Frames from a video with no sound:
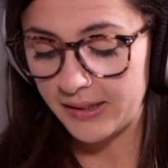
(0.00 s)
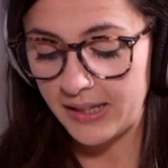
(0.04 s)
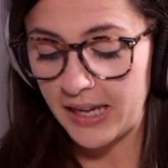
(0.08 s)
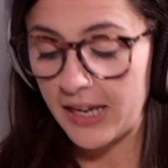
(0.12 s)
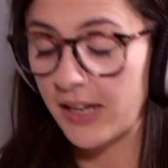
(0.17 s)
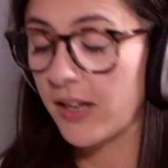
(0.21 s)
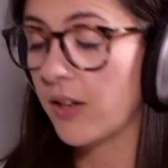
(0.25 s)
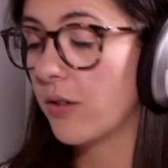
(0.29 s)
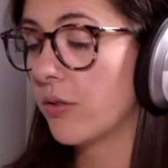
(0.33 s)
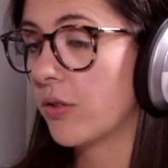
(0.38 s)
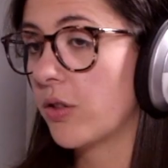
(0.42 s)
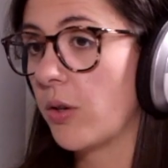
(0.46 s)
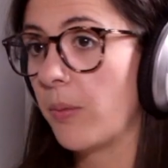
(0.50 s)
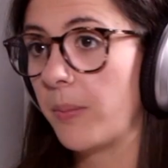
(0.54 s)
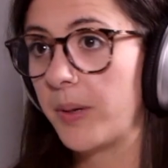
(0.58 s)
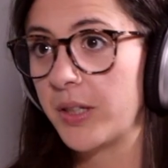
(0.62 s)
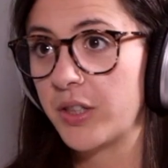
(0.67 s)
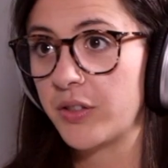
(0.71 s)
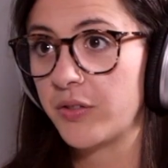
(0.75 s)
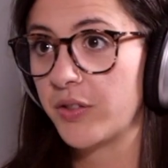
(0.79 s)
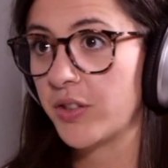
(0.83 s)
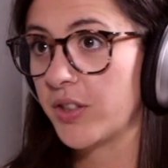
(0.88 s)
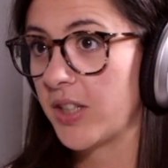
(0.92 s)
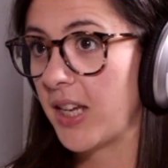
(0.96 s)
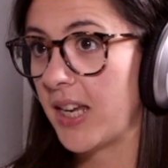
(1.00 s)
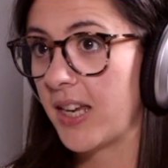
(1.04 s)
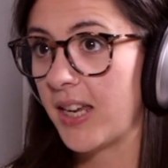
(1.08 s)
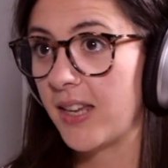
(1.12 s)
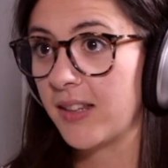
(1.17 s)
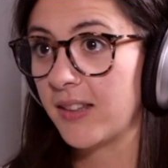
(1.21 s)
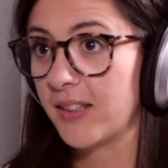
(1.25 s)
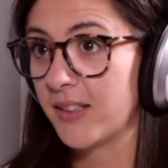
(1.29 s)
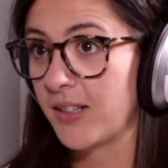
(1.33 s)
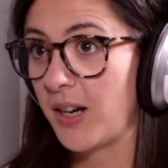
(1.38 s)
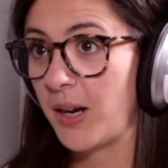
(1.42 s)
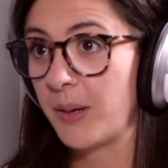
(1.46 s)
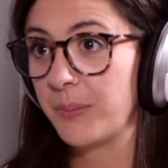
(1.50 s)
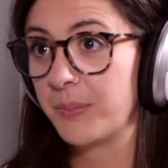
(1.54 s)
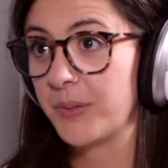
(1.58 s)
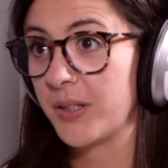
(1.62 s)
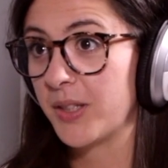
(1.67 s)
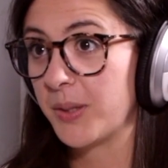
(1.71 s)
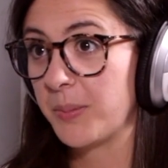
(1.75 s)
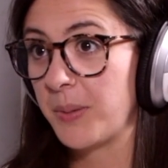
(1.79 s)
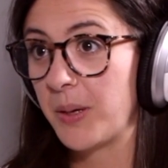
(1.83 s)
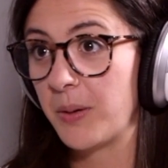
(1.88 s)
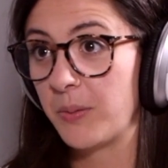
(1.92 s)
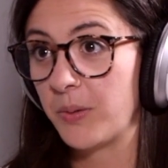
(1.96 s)
thank you so much for taking the time
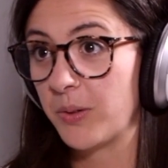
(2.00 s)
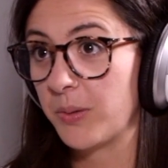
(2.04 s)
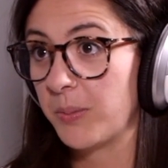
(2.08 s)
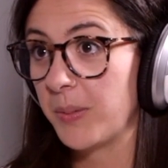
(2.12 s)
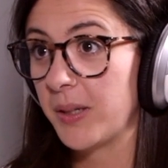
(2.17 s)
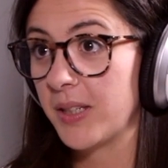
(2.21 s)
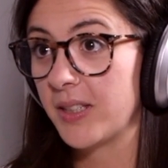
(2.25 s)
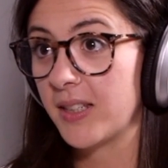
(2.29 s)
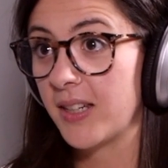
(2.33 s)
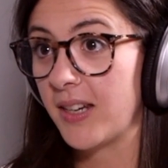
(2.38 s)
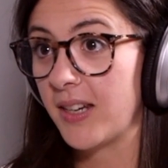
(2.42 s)
to speak with me